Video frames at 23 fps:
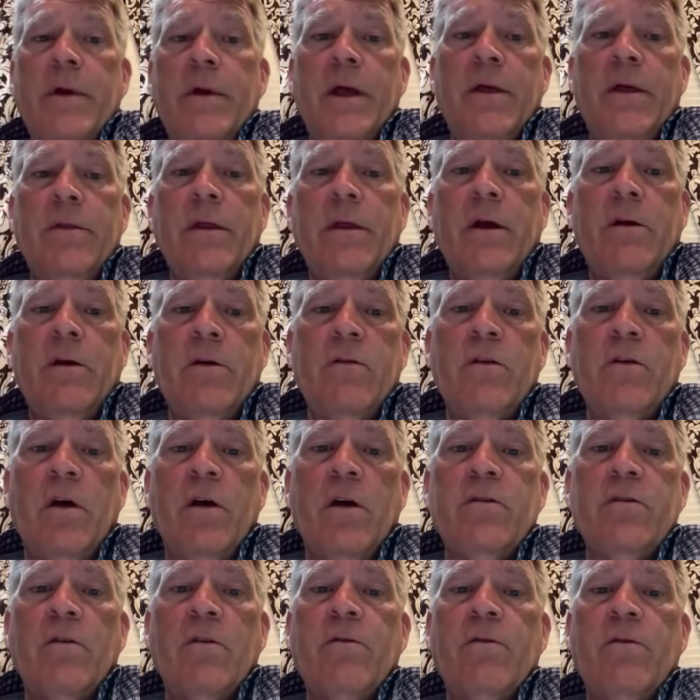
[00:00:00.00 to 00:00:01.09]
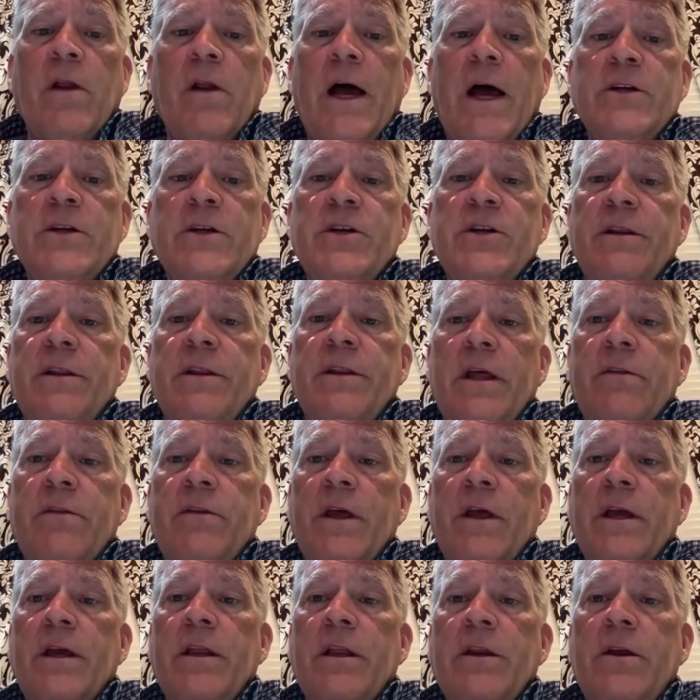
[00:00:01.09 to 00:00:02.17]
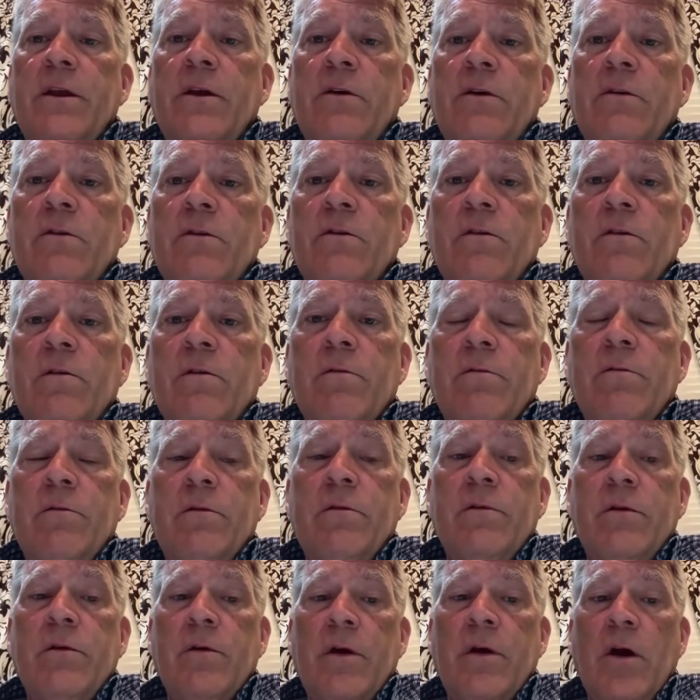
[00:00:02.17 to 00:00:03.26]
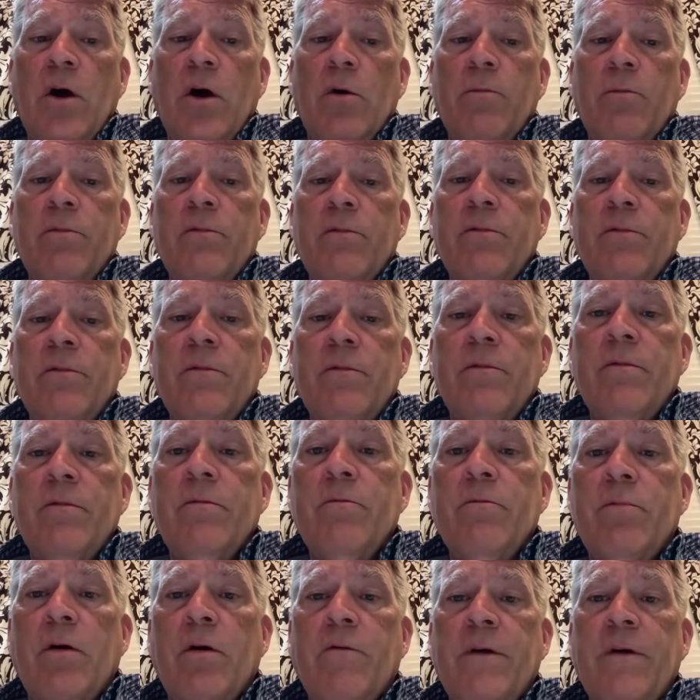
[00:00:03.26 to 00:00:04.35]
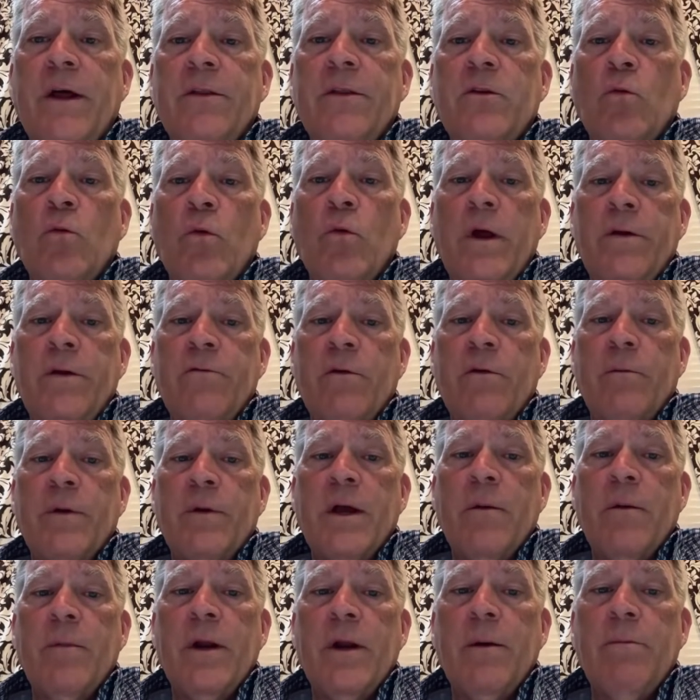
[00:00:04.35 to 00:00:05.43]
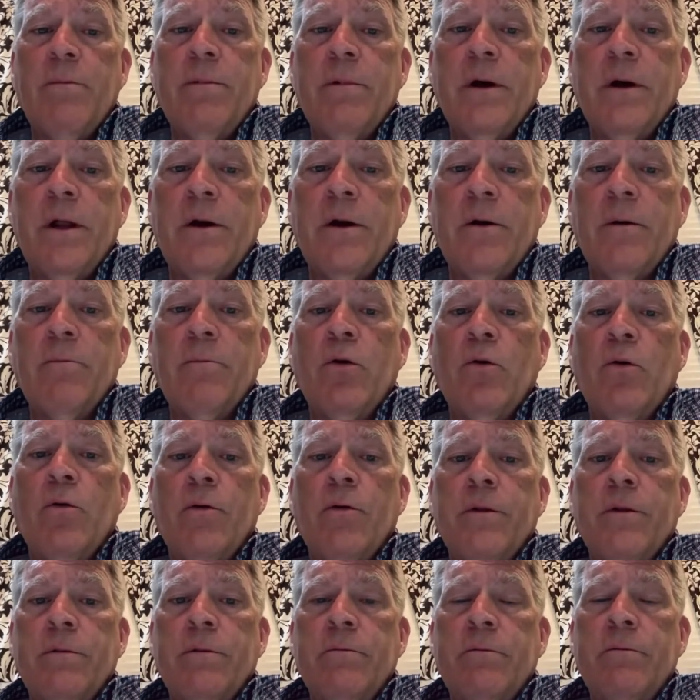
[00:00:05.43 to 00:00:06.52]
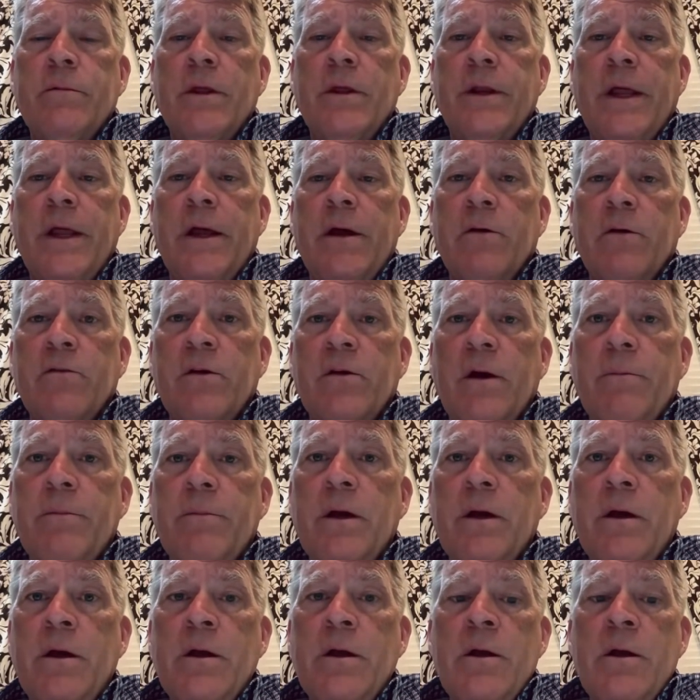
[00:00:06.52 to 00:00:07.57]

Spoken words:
And there's also flashing that they can use to help prevent the wind from coming up under and pulling the nails up.